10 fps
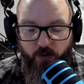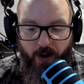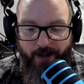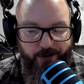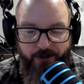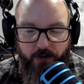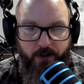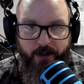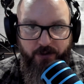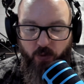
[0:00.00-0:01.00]
squat. Just learn
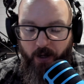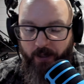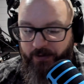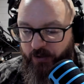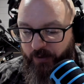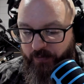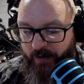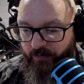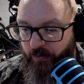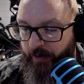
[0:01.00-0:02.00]
how to squat. It's so much
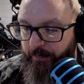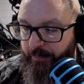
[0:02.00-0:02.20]
better for you.